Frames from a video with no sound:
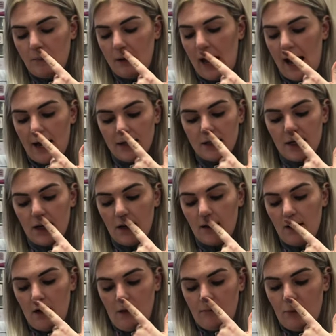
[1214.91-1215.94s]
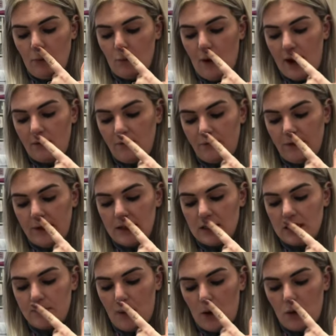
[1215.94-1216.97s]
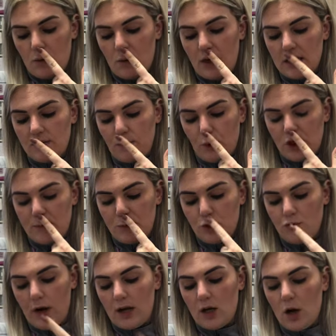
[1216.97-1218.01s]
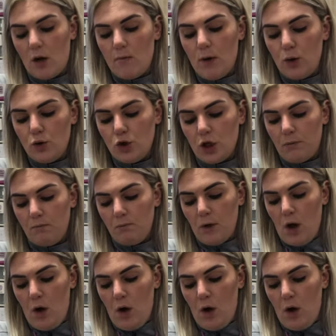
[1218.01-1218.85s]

behind her, but when Flint spoke, his voice betrayed no emotion.